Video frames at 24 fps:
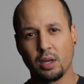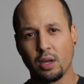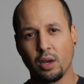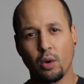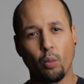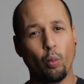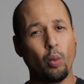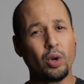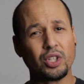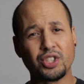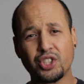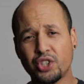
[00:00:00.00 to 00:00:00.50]

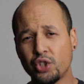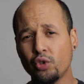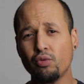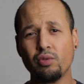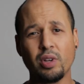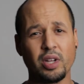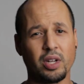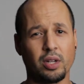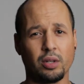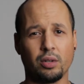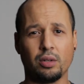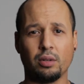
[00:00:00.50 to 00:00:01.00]
what you
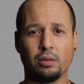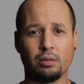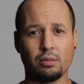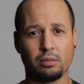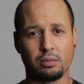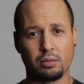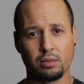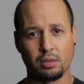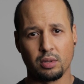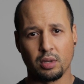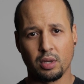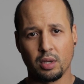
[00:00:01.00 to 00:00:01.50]
need to do.
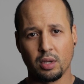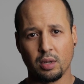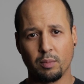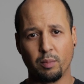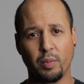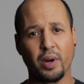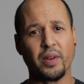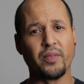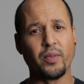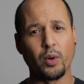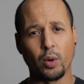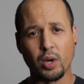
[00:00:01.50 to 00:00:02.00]

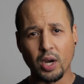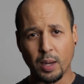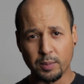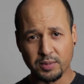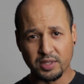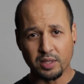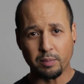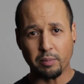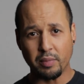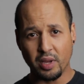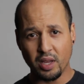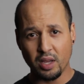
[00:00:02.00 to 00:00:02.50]
But if it comes
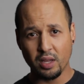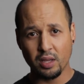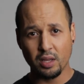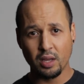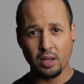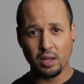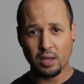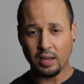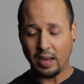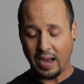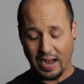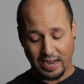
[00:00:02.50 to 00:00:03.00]
to me,
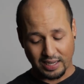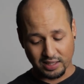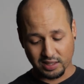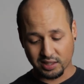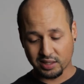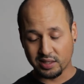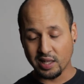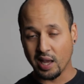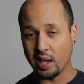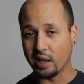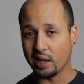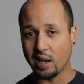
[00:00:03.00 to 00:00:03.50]
I'll
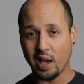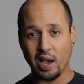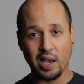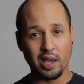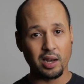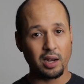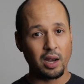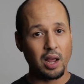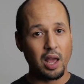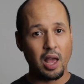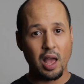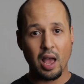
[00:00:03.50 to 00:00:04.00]
stay
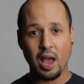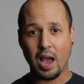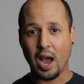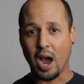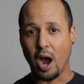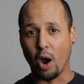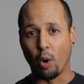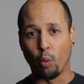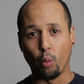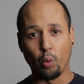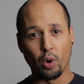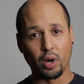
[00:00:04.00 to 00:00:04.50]
late.
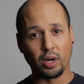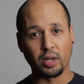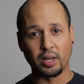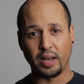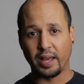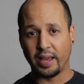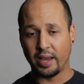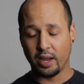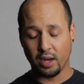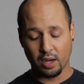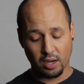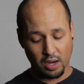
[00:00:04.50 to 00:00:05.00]
I'll work
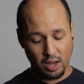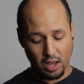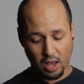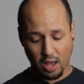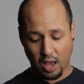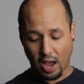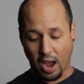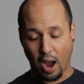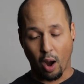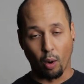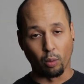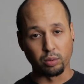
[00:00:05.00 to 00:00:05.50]
late.
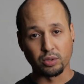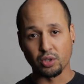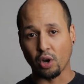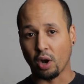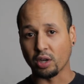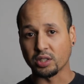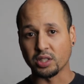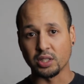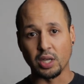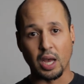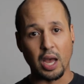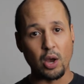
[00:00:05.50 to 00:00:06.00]
I'll talk
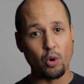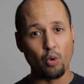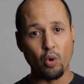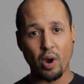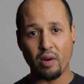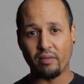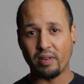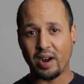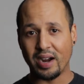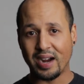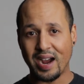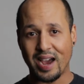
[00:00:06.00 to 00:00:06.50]
to
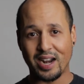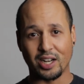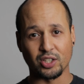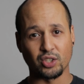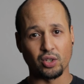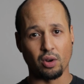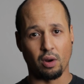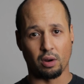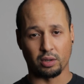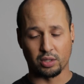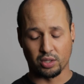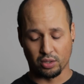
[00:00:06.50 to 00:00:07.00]
whoever I gotta
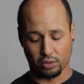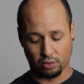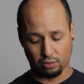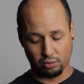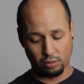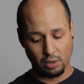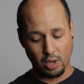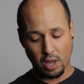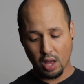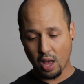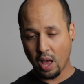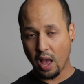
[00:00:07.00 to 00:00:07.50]
talk to.
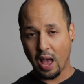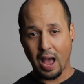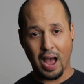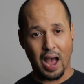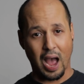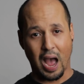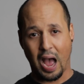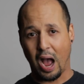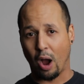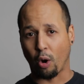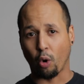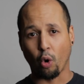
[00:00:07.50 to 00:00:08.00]

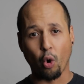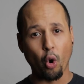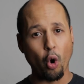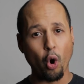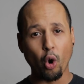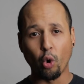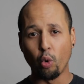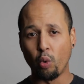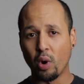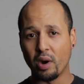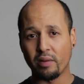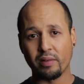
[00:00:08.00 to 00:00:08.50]
I'll call
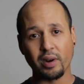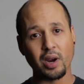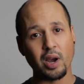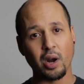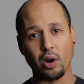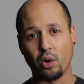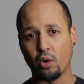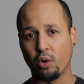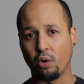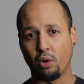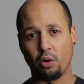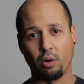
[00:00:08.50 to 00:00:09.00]
whoever I gotta
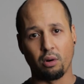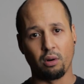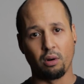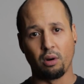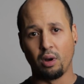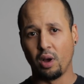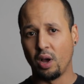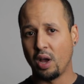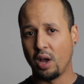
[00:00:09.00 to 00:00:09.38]
call.